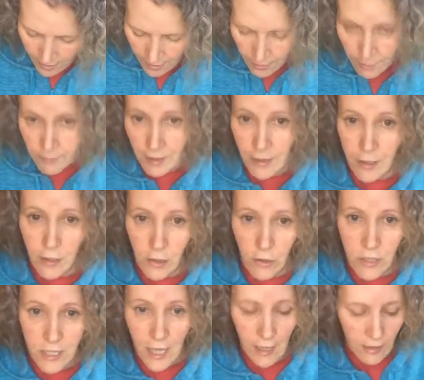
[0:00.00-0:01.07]
I'm going to
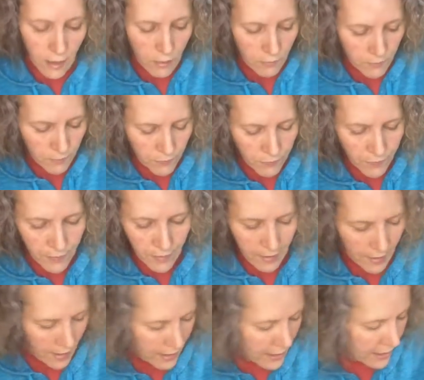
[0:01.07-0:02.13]
use yellow,
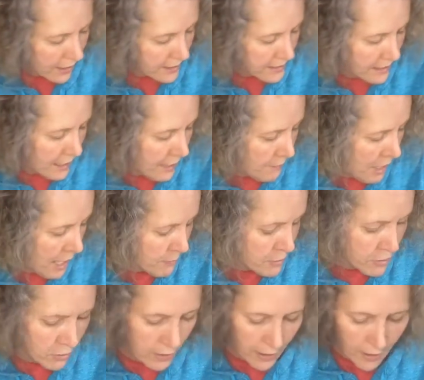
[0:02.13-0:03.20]
and like I said,
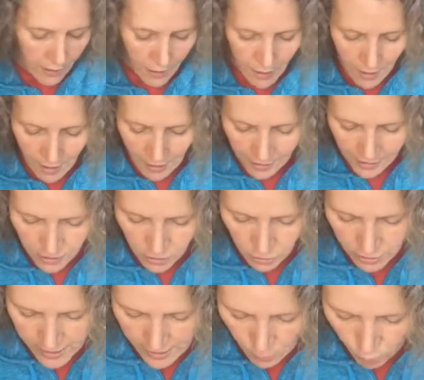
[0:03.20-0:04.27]
I could
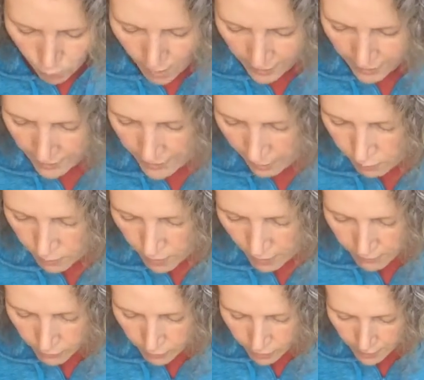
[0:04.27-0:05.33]
do this in white. That would
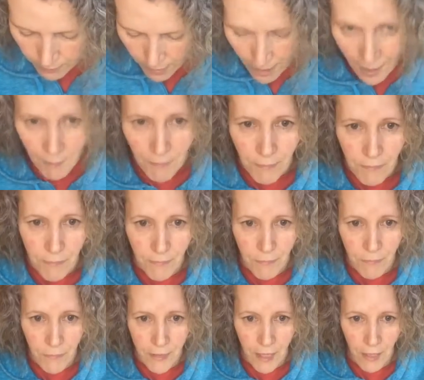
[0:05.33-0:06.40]
probably really pop.
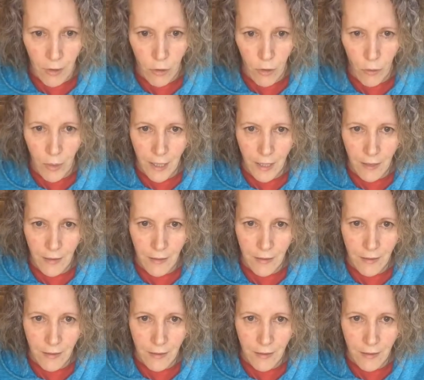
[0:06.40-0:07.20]
Yellow or white?